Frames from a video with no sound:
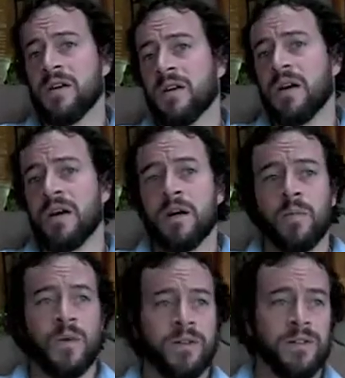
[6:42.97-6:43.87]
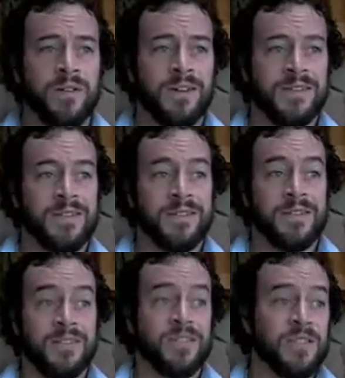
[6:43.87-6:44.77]
whether
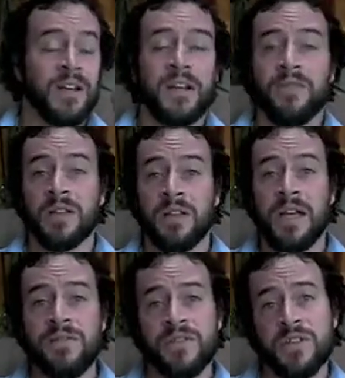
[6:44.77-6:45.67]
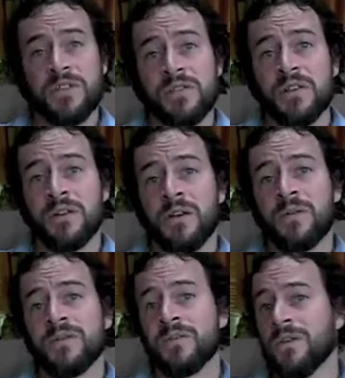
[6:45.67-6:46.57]
it's just kind of a life change that you're going through,